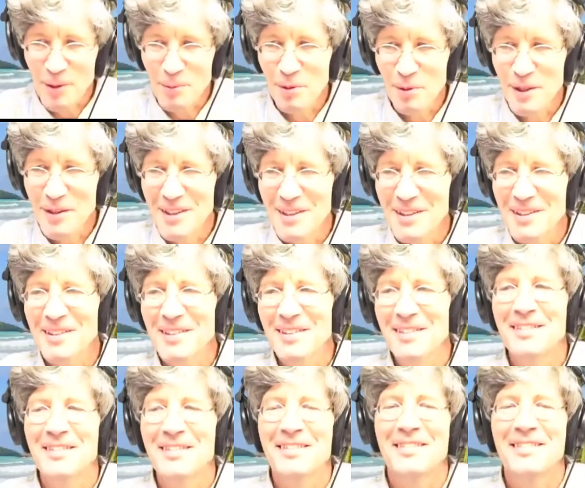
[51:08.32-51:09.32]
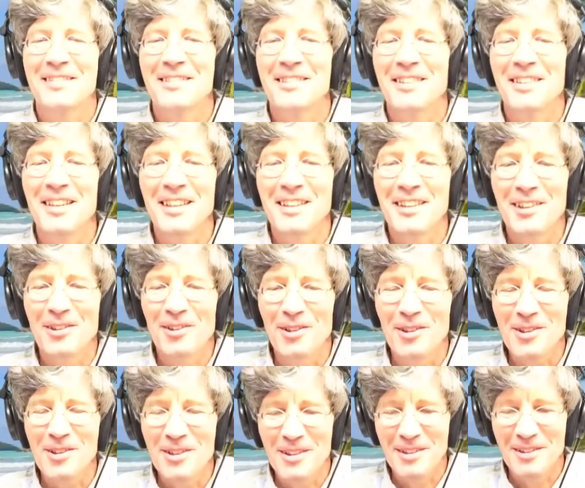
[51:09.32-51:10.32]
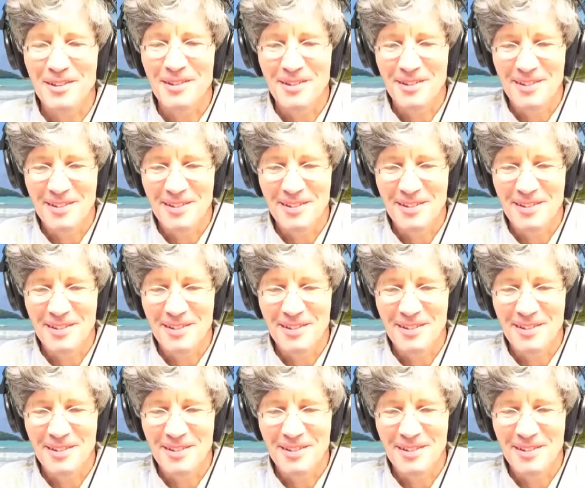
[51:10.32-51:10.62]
bridges to get across to